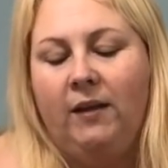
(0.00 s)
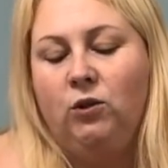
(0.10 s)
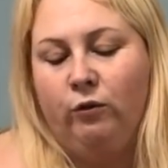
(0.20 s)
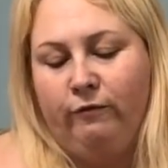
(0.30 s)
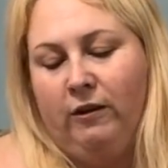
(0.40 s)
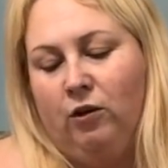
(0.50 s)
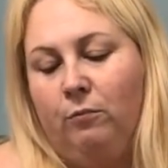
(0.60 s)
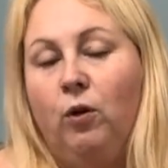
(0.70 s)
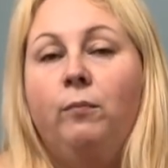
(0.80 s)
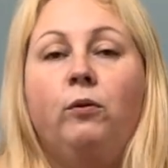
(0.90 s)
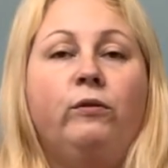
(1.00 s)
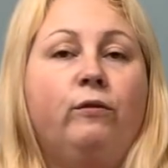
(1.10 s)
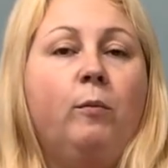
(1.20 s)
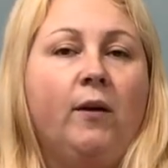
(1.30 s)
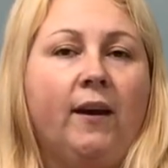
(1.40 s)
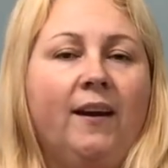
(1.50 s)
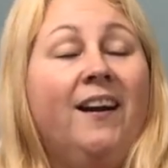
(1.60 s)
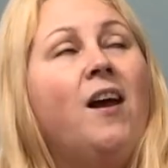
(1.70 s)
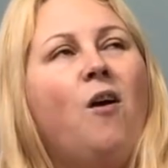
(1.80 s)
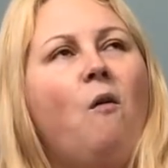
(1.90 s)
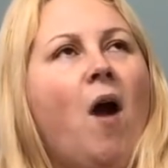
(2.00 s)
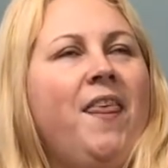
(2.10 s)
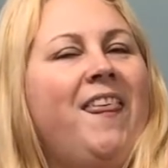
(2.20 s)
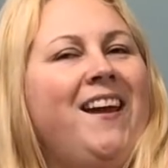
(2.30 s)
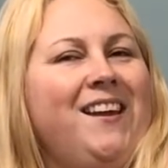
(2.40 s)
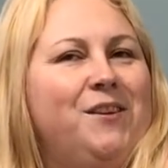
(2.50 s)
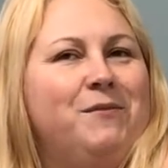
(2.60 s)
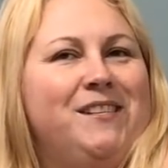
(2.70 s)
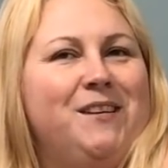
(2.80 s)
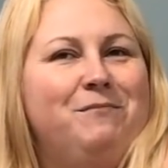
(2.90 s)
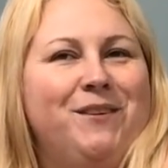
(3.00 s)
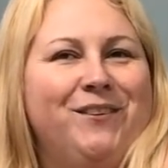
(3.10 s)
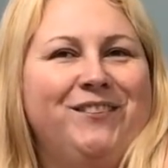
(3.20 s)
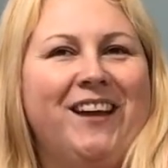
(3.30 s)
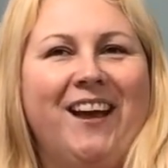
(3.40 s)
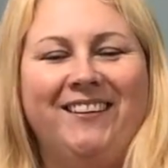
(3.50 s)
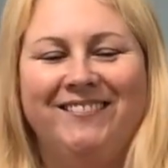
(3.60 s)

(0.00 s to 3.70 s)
It's covering up your beautiful body. Right, thank you, Mr. Producer.